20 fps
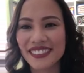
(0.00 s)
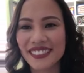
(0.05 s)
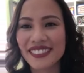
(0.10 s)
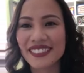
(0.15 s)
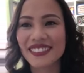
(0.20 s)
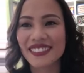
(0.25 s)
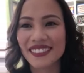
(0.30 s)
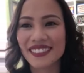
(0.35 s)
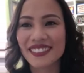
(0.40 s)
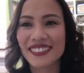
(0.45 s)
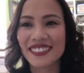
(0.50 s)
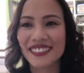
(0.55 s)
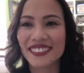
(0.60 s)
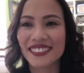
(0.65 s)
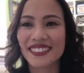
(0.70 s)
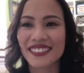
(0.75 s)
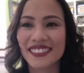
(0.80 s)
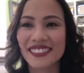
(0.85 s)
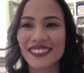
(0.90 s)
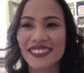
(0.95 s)

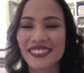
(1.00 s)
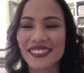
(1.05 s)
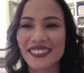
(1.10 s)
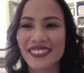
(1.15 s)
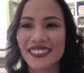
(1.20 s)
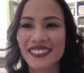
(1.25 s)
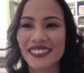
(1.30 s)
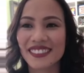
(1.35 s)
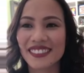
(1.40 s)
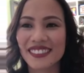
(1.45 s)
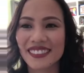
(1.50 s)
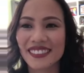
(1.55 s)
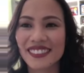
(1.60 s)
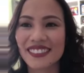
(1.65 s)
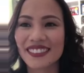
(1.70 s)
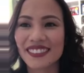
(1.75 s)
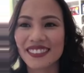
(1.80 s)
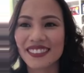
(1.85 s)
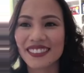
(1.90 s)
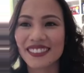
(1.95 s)

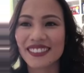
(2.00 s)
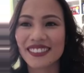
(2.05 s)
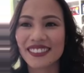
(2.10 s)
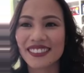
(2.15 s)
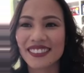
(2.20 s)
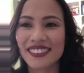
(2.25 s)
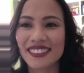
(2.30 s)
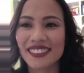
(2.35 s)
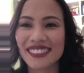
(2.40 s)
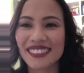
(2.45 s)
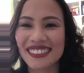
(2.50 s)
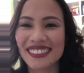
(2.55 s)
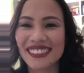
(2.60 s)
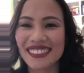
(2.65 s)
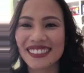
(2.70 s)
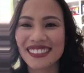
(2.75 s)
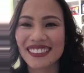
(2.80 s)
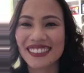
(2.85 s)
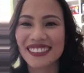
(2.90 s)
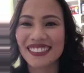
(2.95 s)

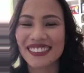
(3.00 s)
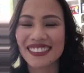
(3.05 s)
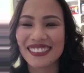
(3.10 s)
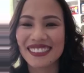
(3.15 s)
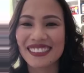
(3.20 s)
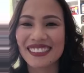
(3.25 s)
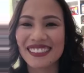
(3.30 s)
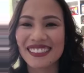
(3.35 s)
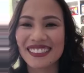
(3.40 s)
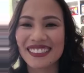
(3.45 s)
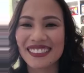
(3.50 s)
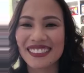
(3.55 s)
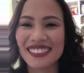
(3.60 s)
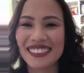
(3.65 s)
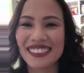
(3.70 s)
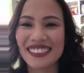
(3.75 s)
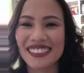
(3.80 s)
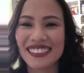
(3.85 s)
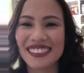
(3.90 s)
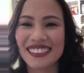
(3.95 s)

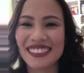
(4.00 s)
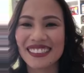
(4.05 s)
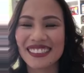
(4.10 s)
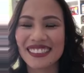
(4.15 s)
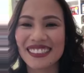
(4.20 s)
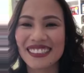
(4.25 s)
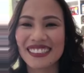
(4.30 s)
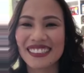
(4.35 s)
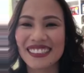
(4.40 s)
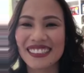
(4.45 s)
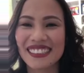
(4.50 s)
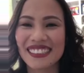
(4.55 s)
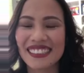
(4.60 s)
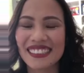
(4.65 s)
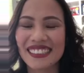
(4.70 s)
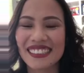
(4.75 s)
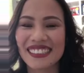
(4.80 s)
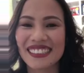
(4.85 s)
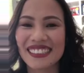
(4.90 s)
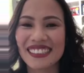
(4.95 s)

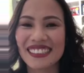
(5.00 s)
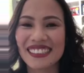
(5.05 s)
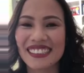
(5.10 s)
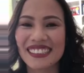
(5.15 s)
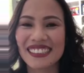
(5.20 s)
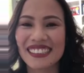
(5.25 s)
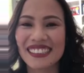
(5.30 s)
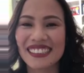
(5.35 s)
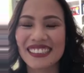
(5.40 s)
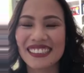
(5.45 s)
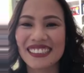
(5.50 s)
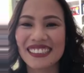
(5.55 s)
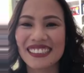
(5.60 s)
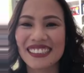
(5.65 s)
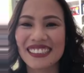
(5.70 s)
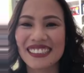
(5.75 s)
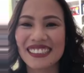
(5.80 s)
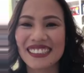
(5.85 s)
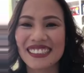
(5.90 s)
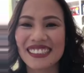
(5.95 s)

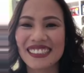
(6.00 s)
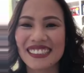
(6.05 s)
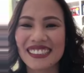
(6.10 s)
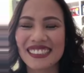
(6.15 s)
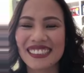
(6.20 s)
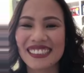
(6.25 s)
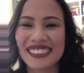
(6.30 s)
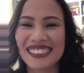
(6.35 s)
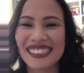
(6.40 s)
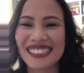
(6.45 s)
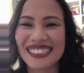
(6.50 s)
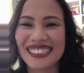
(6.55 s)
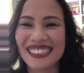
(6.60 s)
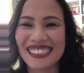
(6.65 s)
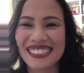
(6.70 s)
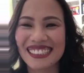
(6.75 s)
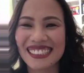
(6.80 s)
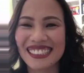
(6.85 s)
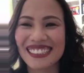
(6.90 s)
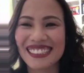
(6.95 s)

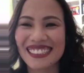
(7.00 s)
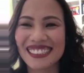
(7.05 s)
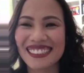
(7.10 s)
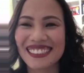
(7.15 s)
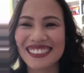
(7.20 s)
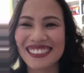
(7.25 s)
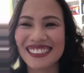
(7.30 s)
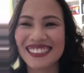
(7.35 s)
[no speech]